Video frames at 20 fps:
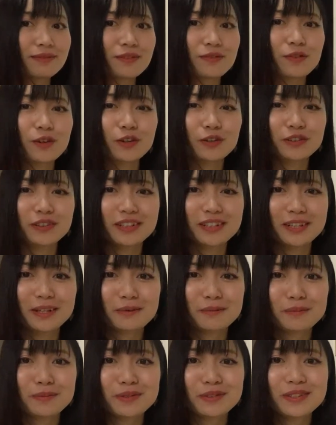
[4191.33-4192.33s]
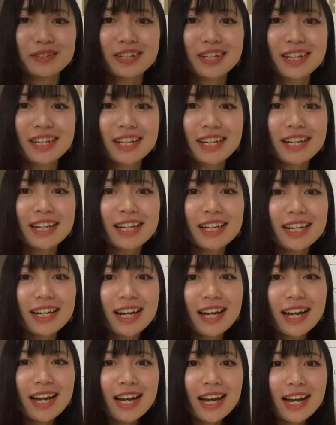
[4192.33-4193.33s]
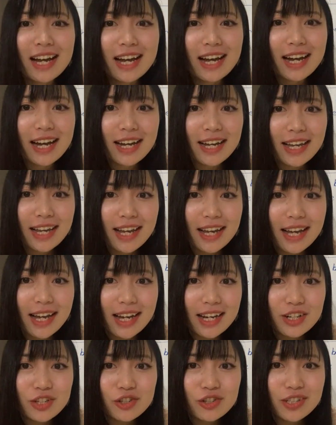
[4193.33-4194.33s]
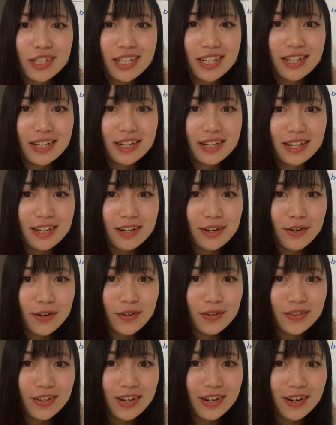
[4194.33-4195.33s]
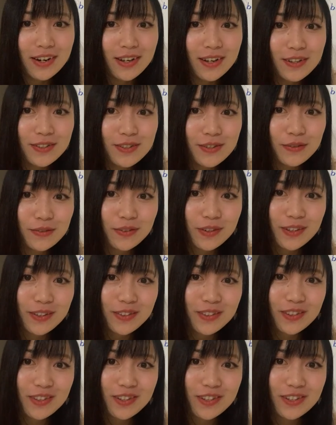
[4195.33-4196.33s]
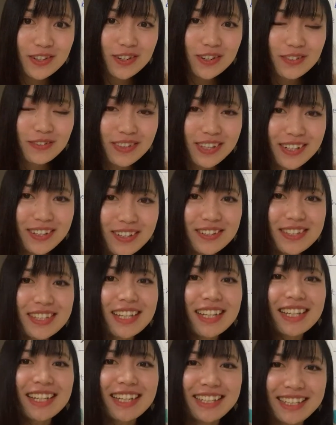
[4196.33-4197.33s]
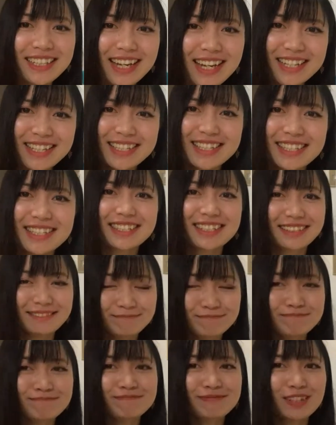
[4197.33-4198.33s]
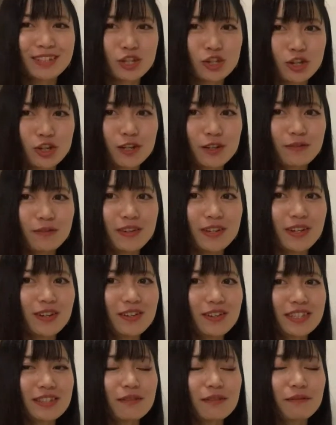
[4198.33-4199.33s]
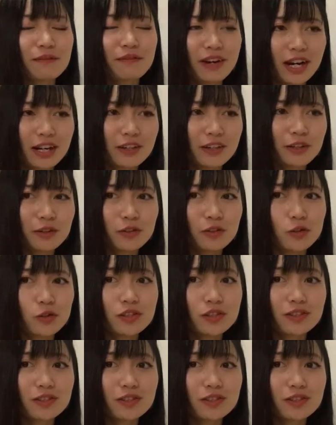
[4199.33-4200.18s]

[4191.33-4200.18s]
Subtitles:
Follow the number. I actually learned a lot from your short videos. Yes, short video is very good